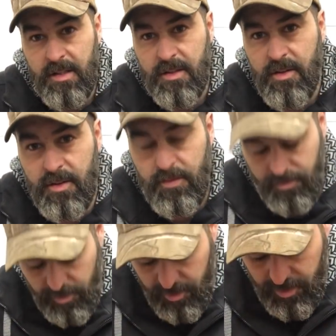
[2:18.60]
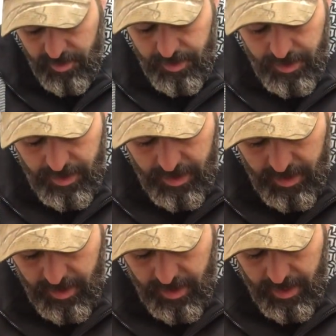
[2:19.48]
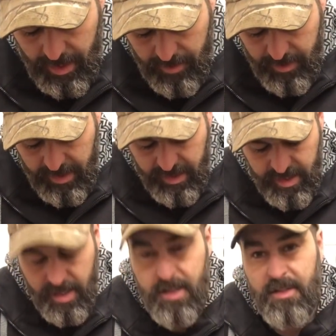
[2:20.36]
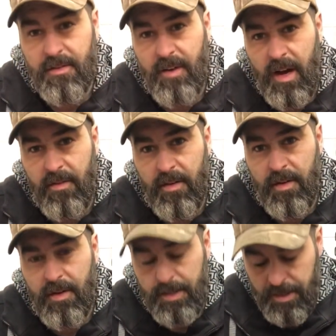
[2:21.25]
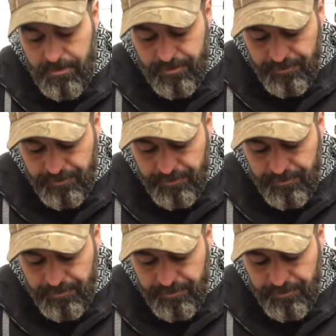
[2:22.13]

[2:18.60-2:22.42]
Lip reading: is good for many things, survival, and